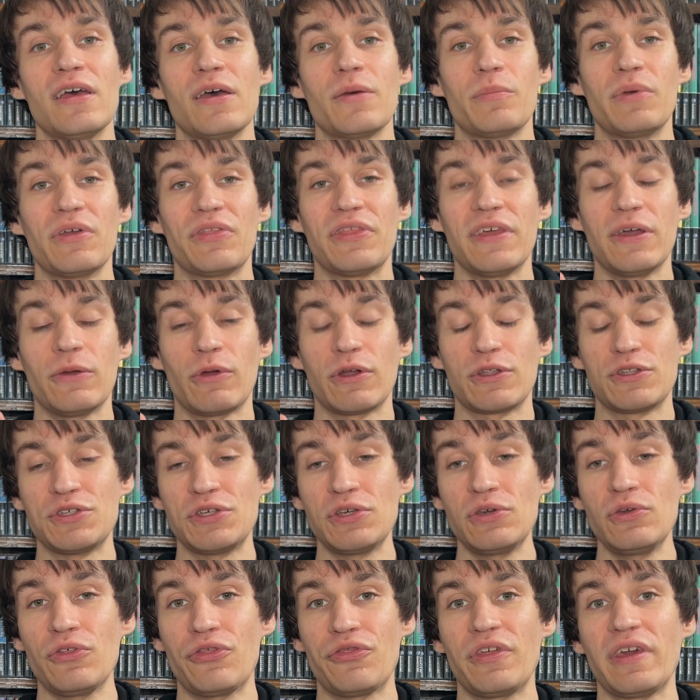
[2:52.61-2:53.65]
But there were
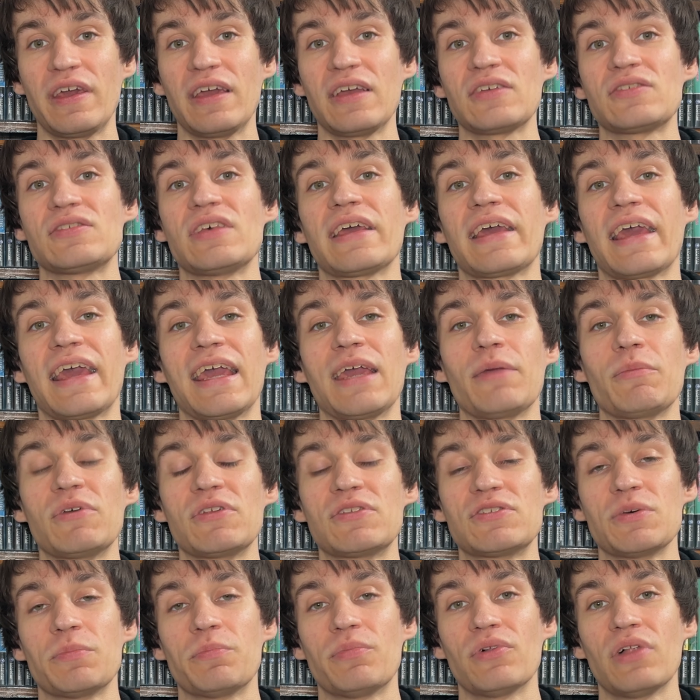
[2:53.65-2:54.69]
two things that came
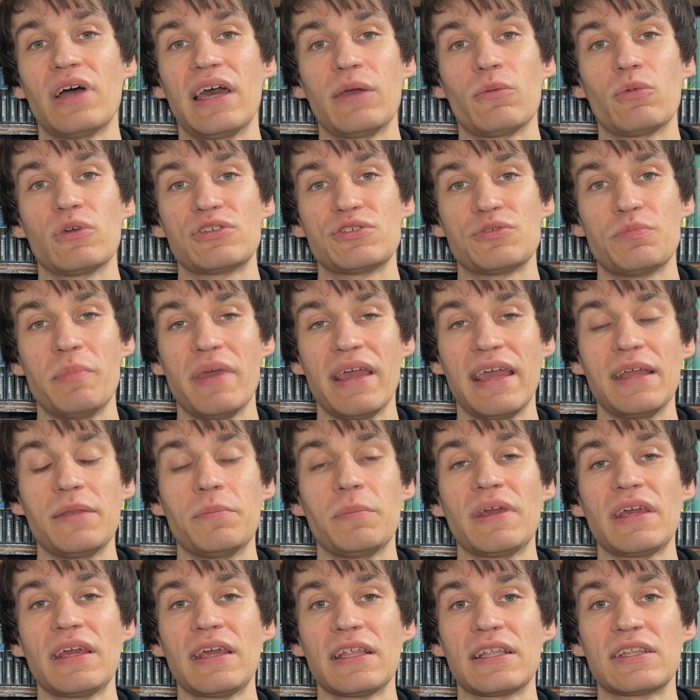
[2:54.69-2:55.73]
into play which made
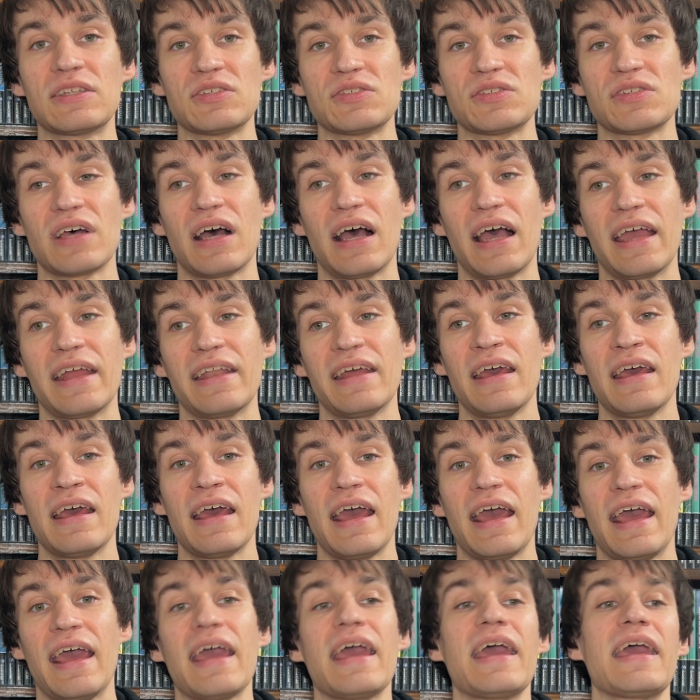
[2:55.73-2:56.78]
me decide,
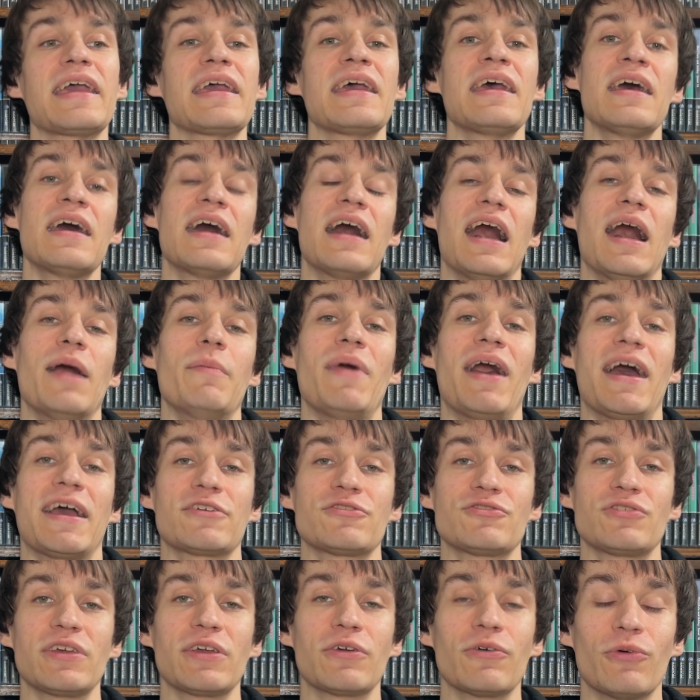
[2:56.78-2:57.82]
hey, I'm
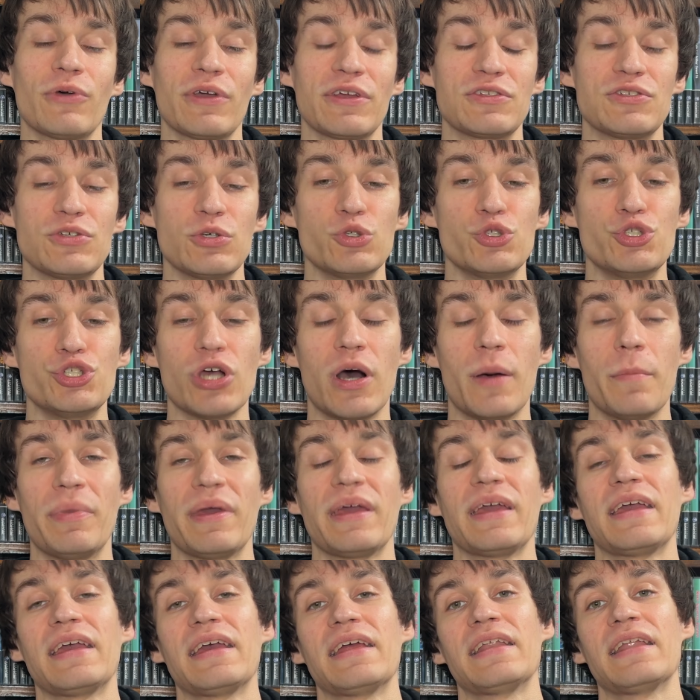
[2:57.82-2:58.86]
actually going to jump
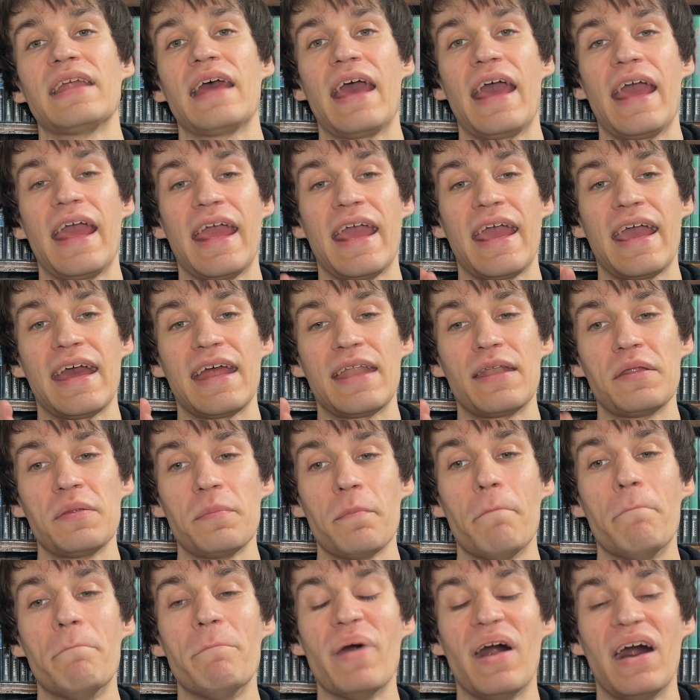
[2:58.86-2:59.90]
in and
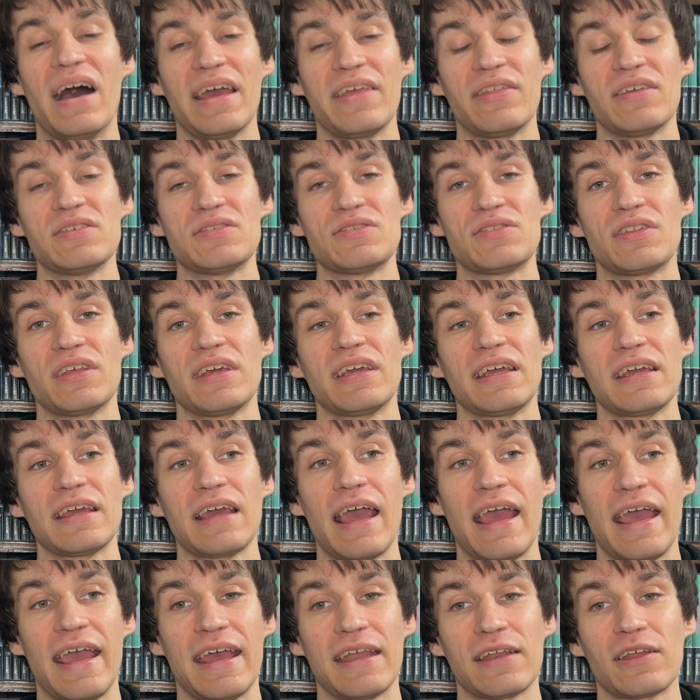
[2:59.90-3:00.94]
buy this thing
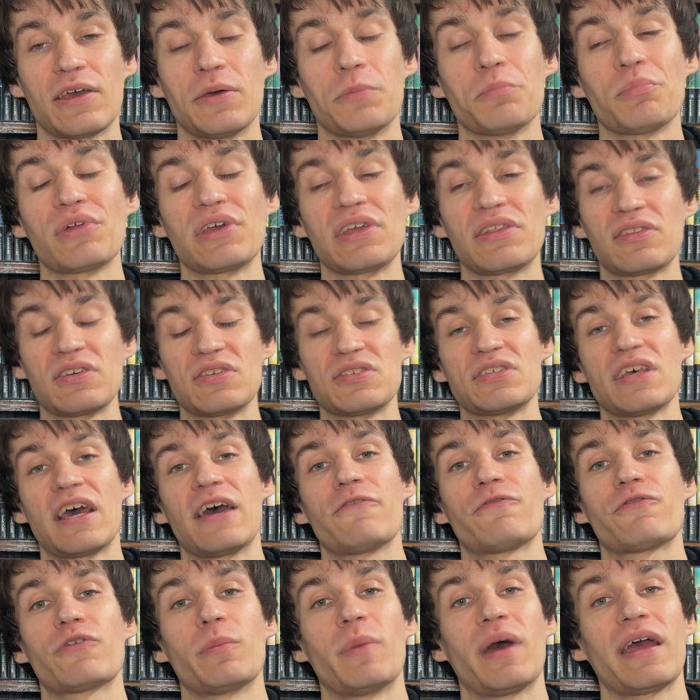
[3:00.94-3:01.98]
and complete the set
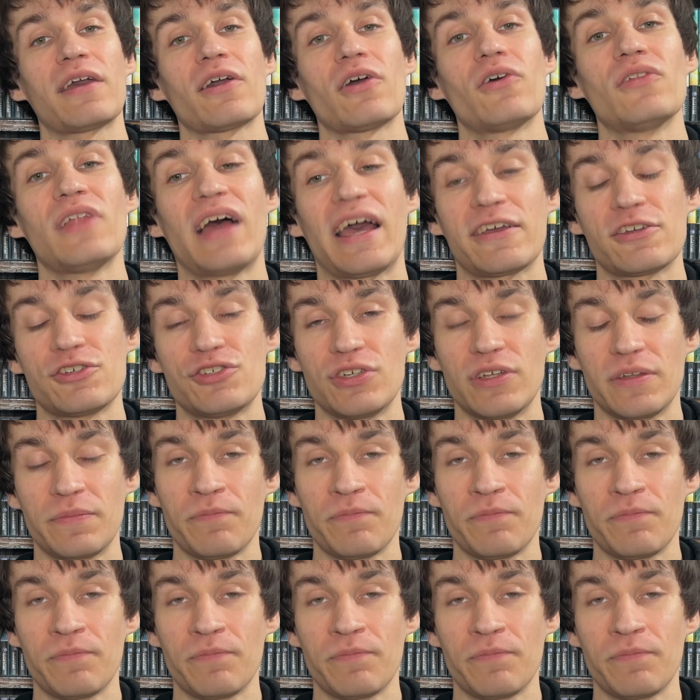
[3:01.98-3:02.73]
for my collection.